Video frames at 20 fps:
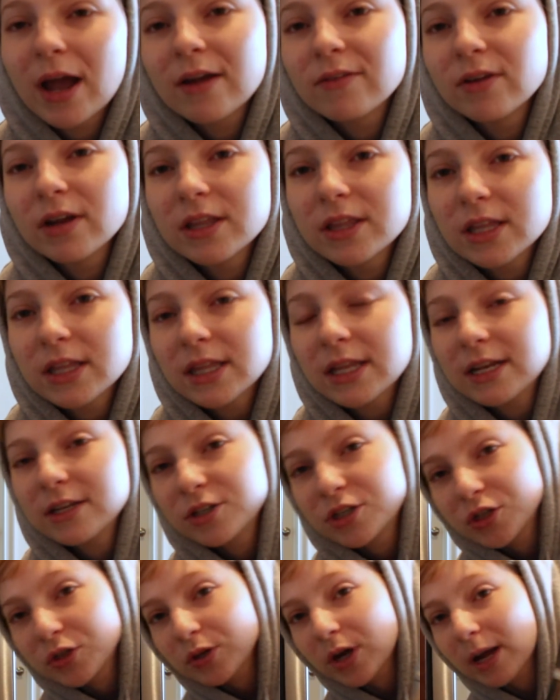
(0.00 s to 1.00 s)
everything that I
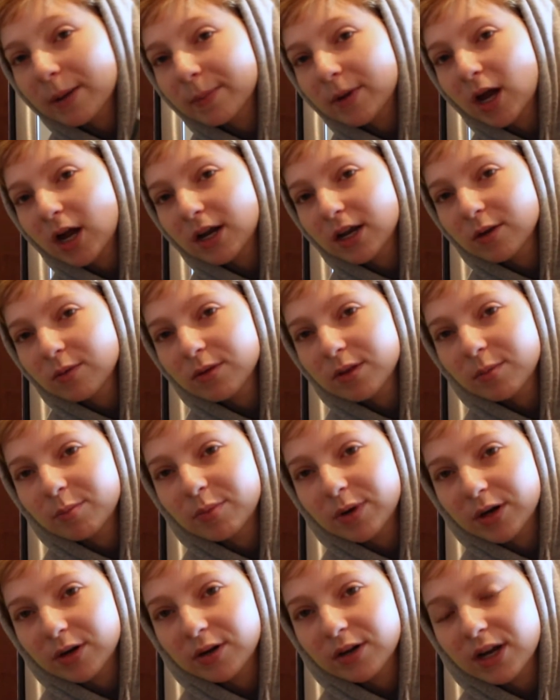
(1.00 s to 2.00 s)
do, I'm cutting with a
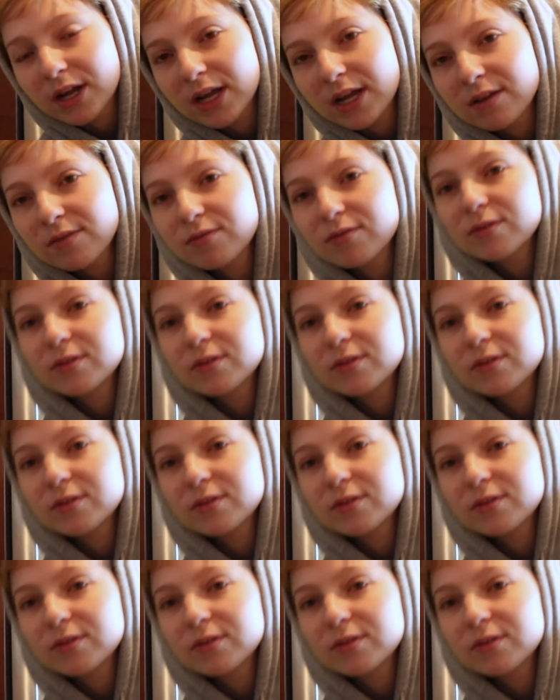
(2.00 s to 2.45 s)
butter knife.